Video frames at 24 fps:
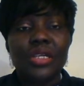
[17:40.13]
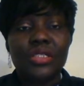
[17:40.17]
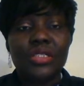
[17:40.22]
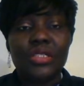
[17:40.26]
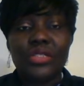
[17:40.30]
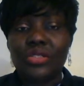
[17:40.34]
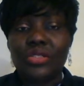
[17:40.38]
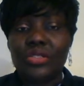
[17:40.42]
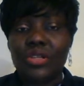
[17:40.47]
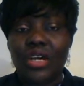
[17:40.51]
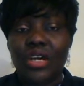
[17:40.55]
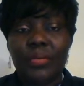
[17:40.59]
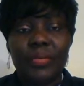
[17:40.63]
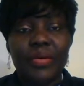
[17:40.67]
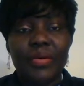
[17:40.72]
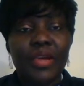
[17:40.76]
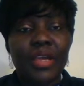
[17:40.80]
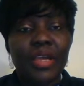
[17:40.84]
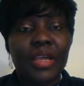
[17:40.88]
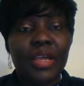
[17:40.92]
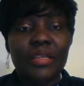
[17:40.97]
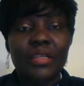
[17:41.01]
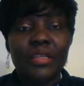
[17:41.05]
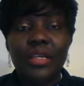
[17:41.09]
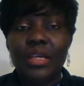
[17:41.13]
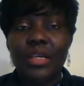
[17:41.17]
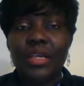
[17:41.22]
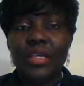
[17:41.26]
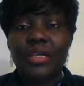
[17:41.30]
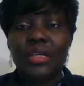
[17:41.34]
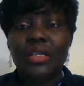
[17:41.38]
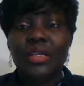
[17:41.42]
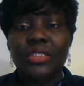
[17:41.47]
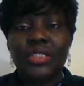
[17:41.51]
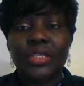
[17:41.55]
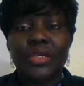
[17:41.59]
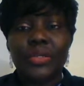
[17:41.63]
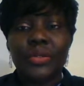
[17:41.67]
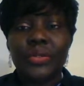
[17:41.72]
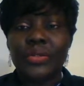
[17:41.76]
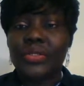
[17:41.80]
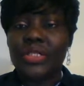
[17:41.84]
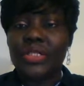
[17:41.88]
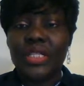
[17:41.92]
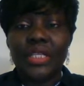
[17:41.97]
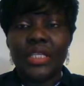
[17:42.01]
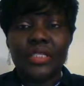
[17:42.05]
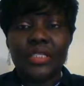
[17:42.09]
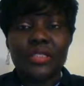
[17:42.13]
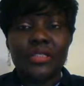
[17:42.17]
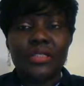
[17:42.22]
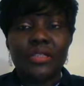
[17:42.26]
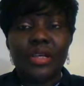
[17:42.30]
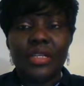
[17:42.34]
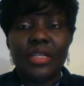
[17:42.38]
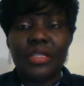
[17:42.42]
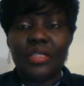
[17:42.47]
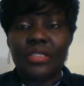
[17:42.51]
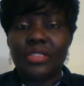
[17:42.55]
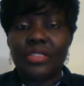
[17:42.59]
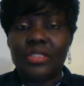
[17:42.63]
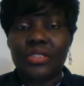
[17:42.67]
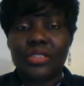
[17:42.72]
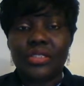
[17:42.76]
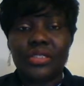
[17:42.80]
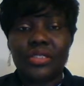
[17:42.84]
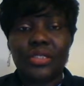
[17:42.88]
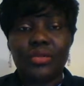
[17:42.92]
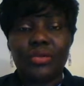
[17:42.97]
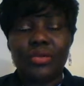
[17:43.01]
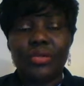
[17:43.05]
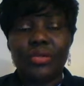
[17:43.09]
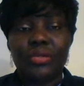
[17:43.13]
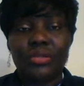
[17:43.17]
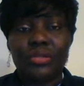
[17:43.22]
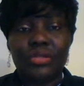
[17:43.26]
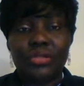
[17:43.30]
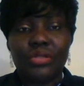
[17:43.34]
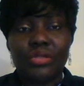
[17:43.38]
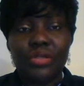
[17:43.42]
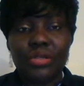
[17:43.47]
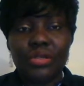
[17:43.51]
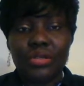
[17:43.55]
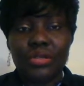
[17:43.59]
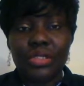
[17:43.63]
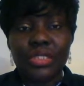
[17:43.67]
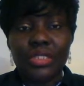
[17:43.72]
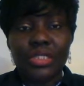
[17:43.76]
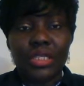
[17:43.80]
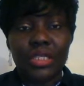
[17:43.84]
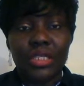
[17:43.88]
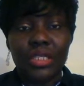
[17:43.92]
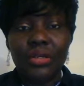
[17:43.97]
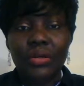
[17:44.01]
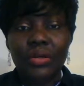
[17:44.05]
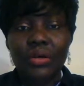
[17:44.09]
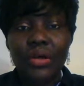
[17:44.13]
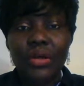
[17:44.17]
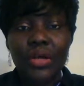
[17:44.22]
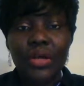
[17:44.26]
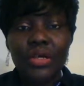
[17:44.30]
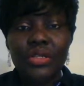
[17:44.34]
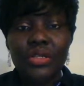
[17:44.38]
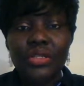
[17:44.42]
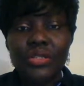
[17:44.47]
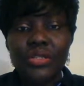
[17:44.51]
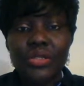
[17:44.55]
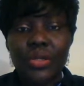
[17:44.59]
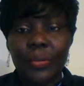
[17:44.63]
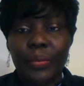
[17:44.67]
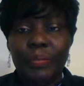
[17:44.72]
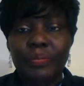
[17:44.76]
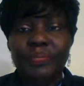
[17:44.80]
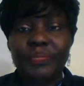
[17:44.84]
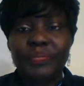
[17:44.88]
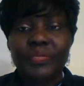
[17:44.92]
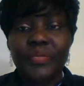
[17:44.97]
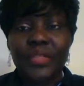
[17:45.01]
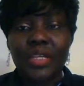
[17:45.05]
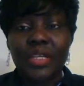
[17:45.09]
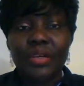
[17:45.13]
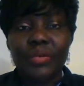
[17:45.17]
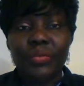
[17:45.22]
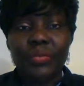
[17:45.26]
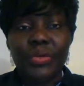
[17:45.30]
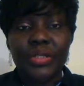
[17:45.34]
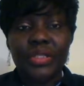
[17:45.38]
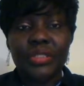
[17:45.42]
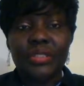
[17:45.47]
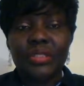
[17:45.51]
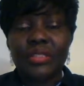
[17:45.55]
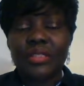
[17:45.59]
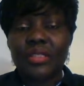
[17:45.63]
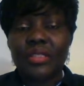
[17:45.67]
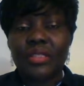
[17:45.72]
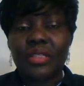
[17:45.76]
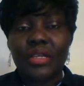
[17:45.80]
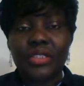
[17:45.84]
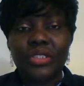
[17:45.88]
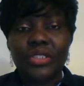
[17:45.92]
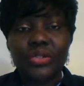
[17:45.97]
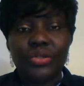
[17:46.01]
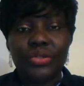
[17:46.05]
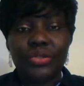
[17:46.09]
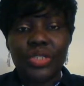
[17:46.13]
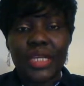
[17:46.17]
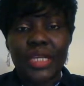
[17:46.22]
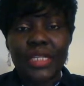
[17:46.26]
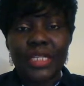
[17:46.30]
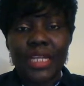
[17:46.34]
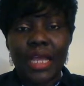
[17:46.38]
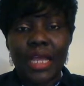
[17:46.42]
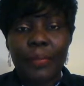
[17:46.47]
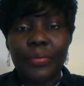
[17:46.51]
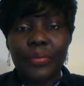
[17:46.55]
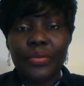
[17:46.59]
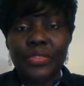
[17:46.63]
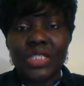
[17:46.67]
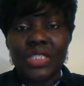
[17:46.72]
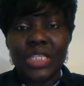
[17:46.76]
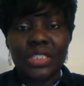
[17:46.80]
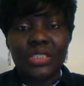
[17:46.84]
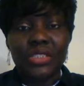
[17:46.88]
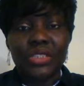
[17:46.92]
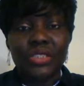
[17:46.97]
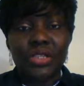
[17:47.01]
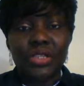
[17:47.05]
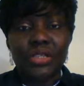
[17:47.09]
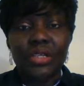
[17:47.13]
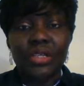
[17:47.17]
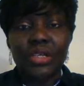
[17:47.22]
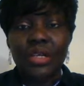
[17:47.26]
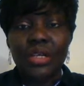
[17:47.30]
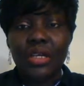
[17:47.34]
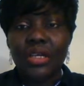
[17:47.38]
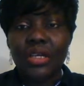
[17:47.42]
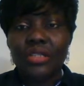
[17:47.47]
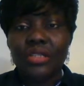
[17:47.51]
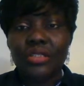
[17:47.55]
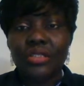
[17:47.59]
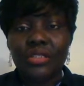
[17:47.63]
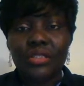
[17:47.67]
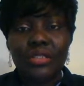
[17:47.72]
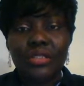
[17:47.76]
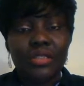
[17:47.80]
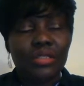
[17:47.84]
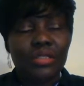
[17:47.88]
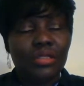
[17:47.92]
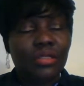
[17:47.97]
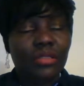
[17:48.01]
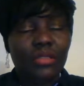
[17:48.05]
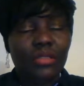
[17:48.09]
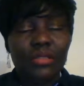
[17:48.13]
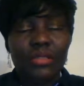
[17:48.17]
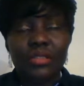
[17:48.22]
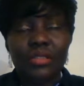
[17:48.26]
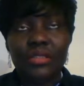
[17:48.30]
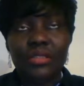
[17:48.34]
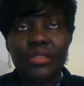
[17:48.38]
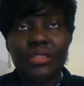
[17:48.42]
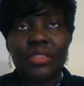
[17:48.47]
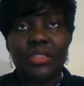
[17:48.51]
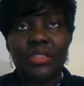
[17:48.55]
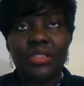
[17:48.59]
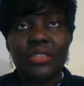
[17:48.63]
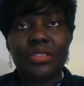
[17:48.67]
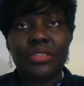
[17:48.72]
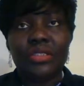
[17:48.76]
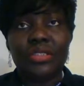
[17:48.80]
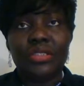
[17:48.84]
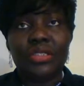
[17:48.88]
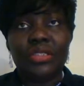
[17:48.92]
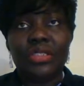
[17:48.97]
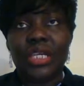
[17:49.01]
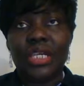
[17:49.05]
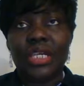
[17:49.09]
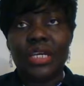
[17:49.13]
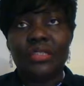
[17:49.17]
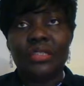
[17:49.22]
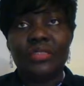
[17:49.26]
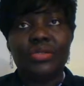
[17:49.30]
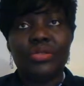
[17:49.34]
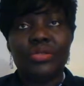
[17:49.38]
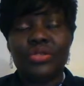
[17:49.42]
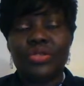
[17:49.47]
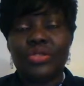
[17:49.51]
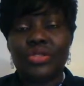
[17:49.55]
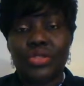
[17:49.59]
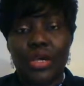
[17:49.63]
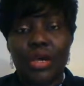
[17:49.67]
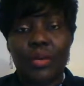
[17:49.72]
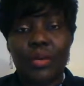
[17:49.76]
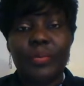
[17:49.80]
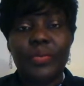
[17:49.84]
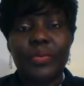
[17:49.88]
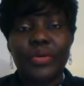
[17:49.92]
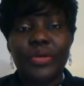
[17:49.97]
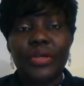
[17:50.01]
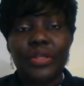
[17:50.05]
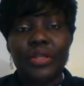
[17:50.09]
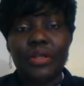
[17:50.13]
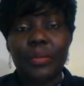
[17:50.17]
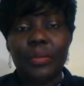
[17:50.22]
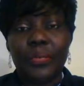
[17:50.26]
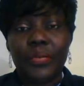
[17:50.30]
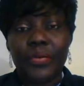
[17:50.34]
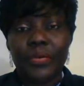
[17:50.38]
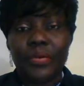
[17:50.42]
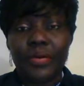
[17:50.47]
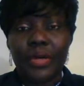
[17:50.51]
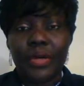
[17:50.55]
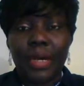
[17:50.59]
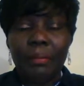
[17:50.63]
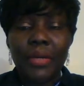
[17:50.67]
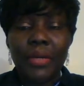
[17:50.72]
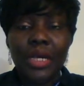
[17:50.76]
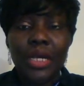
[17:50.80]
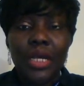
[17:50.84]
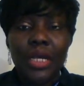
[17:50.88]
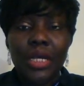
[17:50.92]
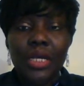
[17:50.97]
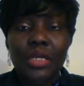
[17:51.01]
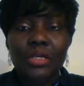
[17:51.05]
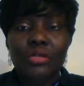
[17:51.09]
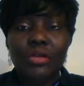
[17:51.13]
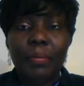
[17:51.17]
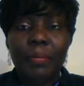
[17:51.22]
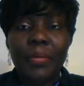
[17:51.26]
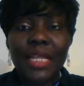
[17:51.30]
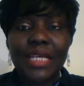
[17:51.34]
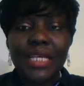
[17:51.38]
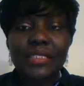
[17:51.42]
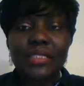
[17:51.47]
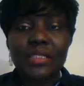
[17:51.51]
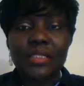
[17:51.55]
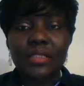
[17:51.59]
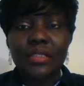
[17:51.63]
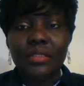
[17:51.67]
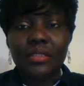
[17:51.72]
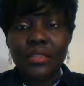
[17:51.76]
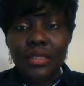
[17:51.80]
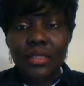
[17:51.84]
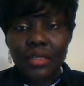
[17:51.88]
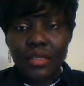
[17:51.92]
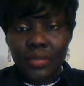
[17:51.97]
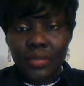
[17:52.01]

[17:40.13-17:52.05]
stopped. She quit the study. She couldn't continue. So, with 3 children in her possession, she had to stop the program. So, Blessyn